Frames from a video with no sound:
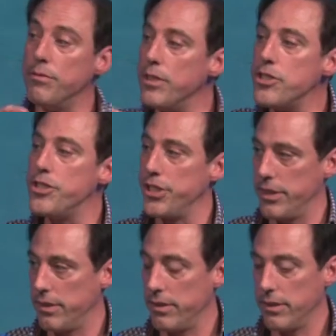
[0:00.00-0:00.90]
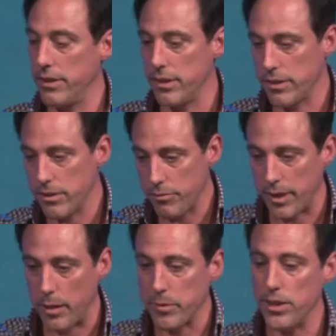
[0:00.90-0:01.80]
division in a
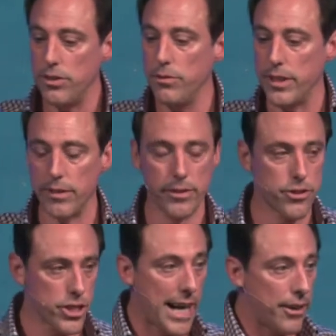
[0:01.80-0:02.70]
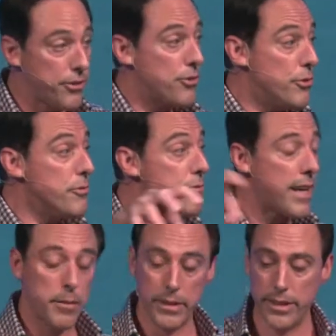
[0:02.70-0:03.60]
family unit, in their child's new
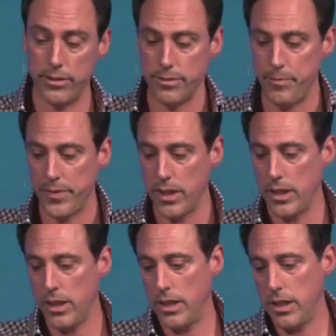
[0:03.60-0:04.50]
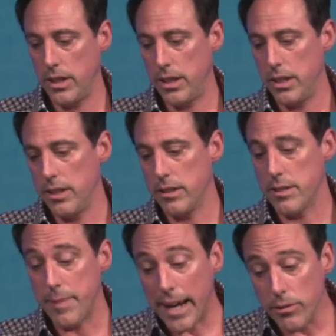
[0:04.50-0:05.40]
families.
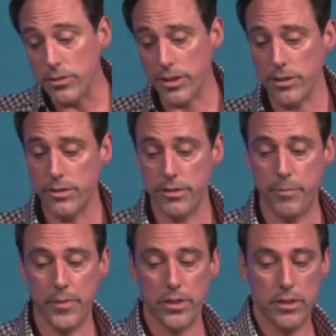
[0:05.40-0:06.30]
The spouses